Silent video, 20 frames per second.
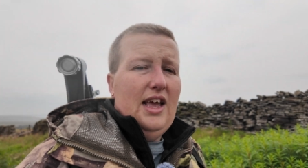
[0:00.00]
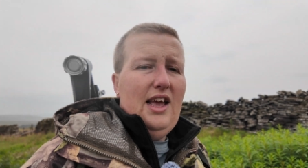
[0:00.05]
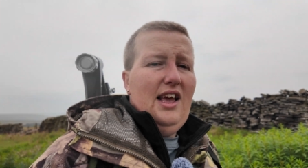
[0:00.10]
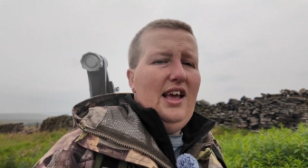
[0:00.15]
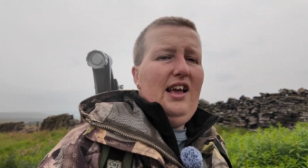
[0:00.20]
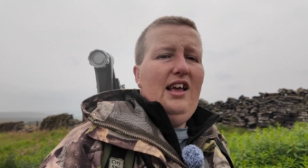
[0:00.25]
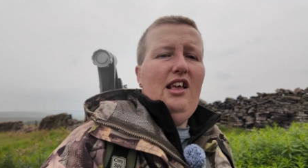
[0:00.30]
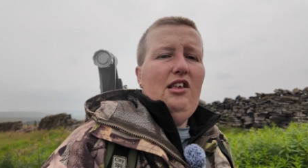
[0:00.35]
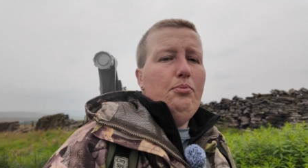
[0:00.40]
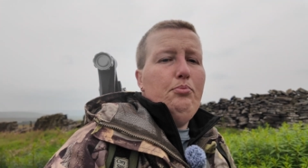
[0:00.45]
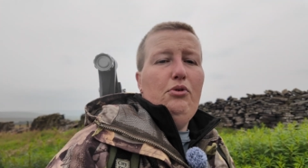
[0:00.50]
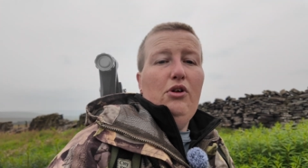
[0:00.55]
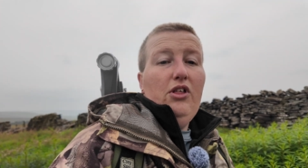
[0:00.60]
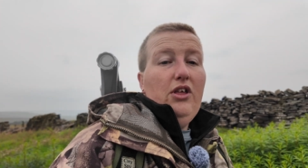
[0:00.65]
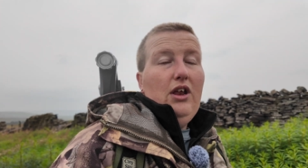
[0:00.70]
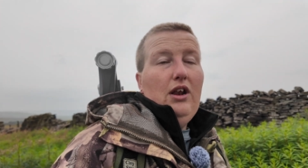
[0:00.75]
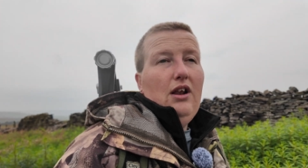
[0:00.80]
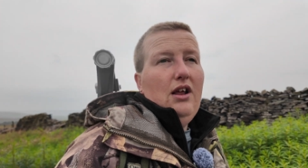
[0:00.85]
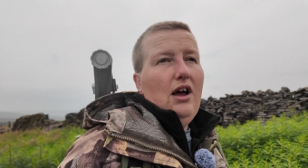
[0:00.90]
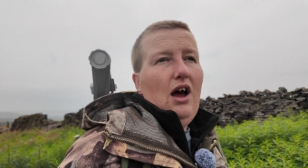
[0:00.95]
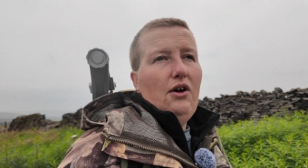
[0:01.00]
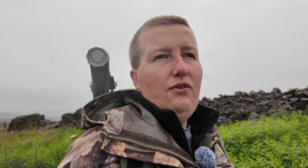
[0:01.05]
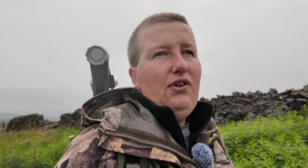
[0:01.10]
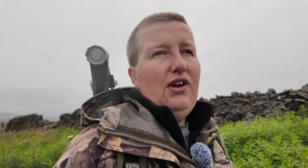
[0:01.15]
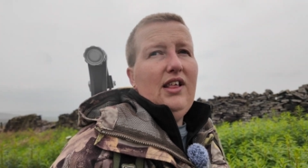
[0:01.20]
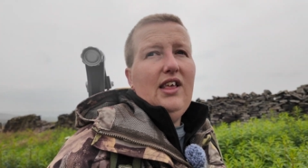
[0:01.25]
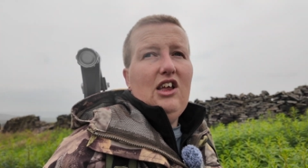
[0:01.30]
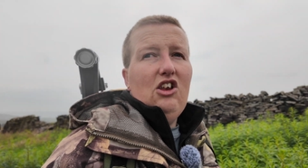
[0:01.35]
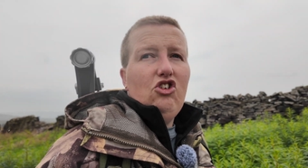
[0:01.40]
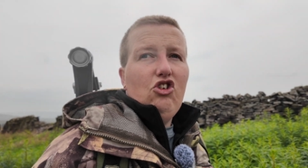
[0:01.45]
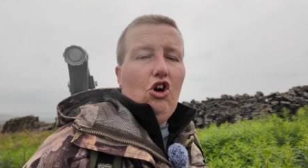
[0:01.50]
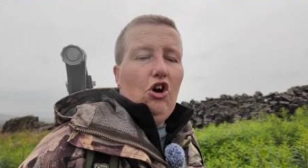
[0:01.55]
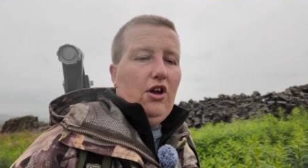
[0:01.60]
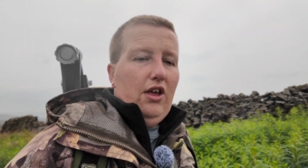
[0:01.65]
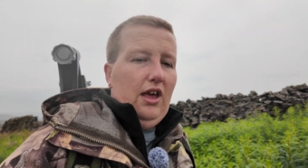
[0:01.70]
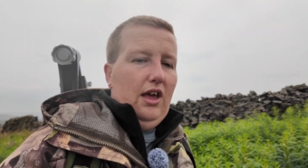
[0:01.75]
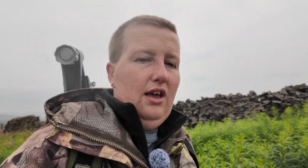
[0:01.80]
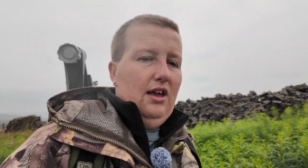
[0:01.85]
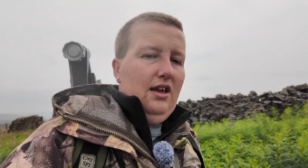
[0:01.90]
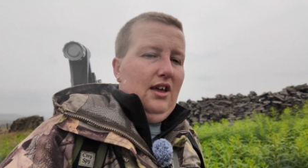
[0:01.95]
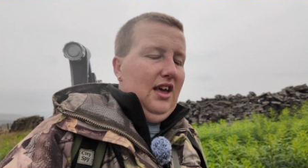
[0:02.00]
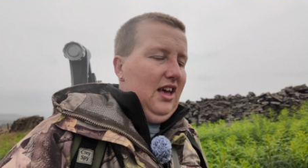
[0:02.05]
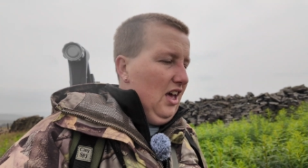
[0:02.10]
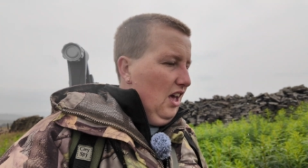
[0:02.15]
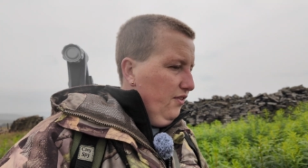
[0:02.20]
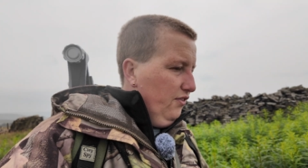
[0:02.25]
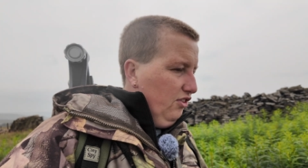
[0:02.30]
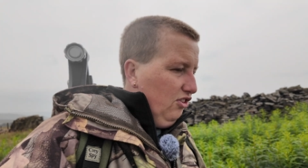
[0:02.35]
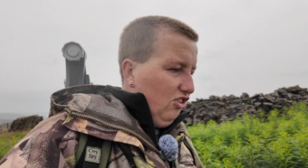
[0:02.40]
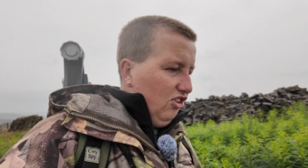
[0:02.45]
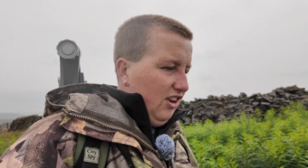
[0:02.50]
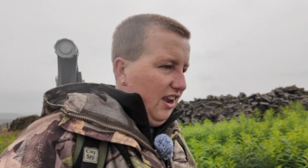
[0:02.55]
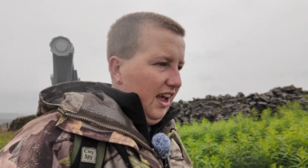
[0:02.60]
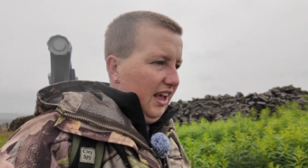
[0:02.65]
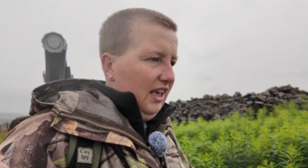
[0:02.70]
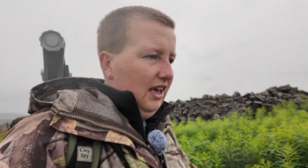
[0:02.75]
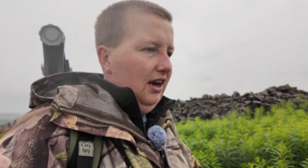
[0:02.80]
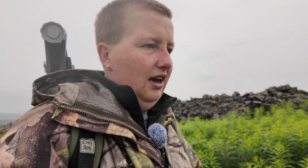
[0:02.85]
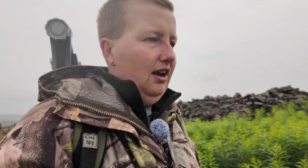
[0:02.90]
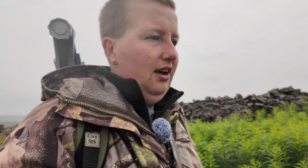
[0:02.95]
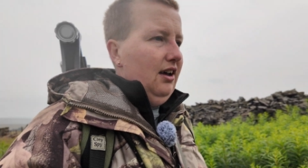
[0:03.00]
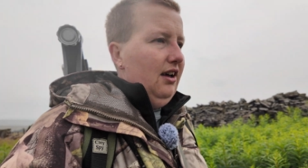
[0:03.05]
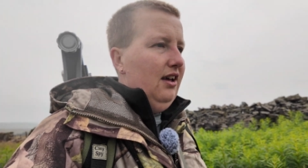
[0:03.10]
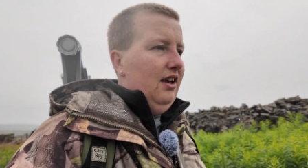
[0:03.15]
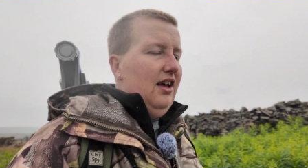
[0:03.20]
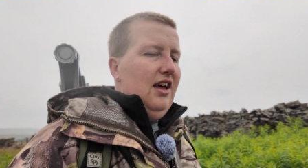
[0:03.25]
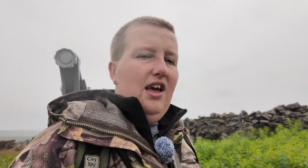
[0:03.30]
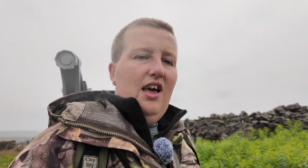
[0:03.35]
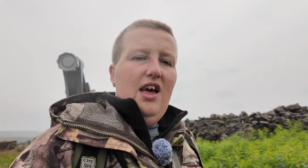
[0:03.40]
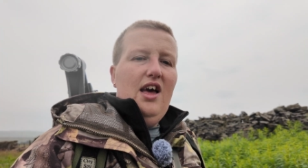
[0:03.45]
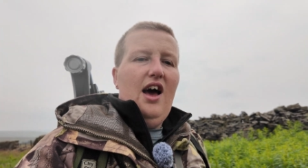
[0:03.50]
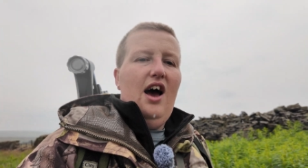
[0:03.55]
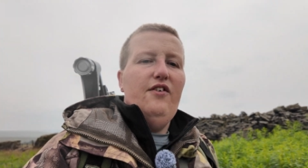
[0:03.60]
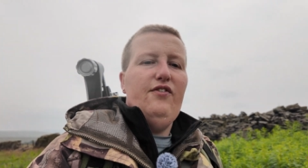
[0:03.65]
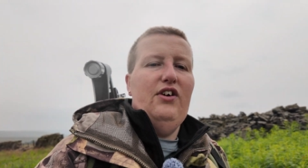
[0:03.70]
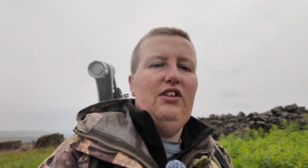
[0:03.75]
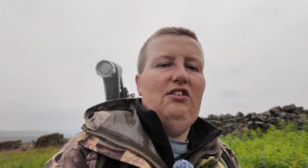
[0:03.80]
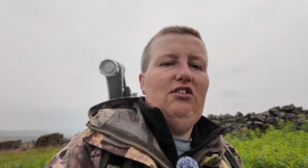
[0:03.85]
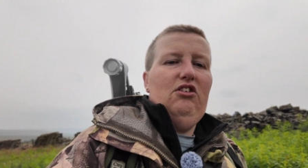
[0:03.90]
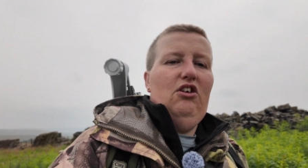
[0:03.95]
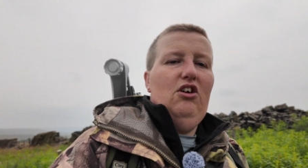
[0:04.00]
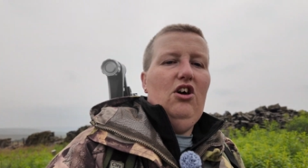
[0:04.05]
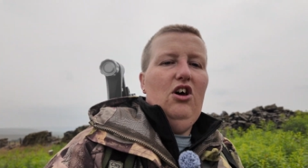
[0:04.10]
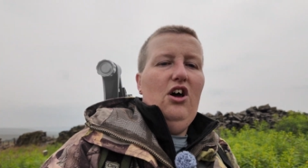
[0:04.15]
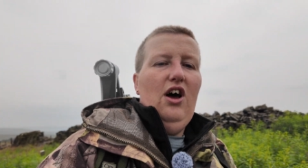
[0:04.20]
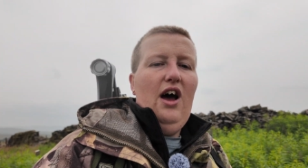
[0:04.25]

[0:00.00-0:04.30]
It's brilliant. I really enjoy it. Even today, I've had a